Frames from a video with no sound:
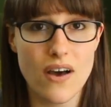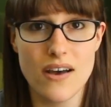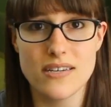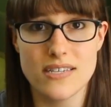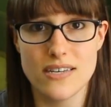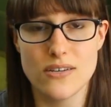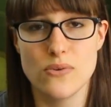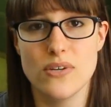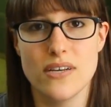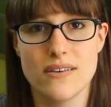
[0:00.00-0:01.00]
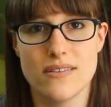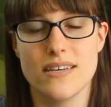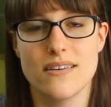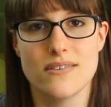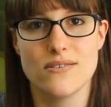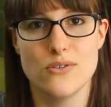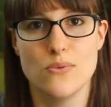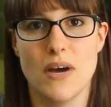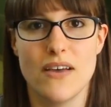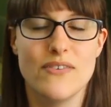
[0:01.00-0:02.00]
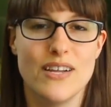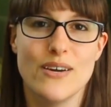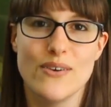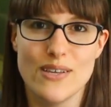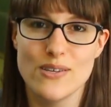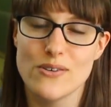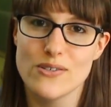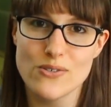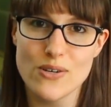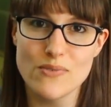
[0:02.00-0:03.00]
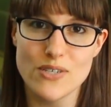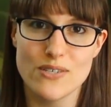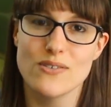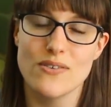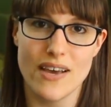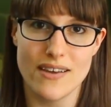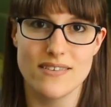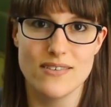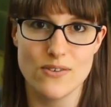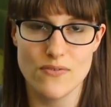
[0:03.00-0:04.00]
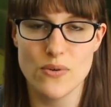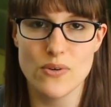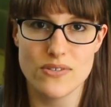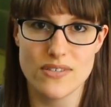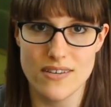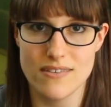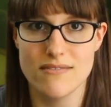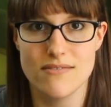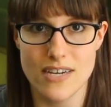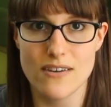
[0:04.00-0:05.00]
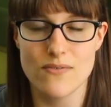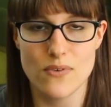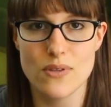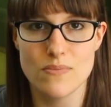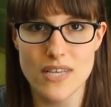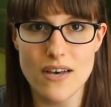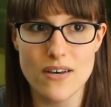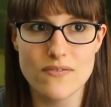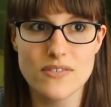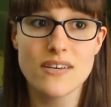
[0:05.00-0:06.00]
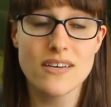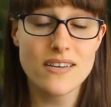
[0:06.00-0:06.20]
not including a link to my video in your description so that your viewers can check for themselves.